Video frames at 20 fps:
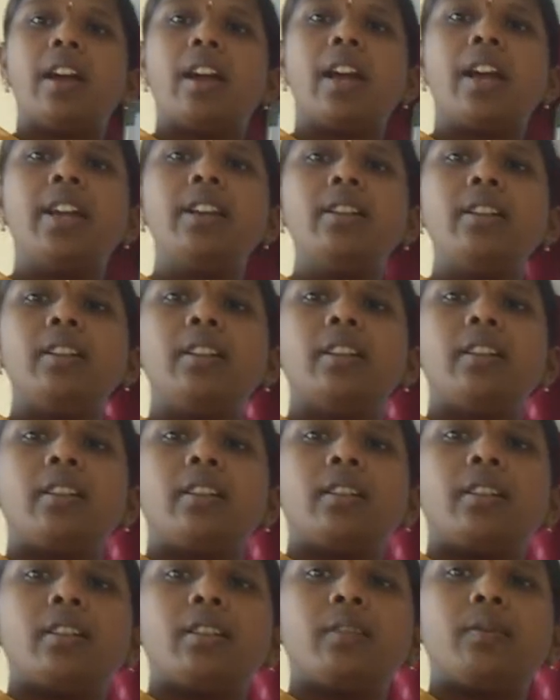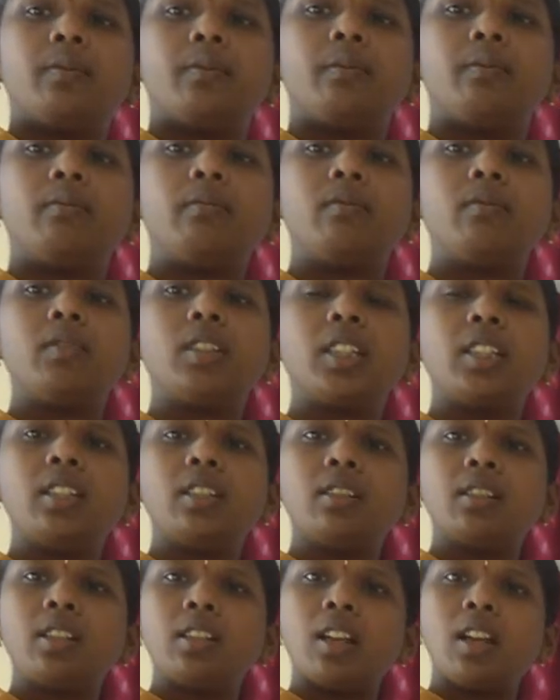And this
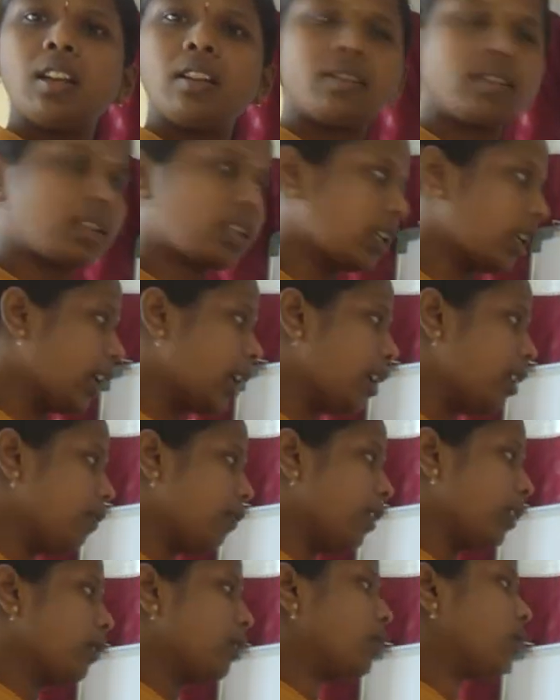is in a scale way,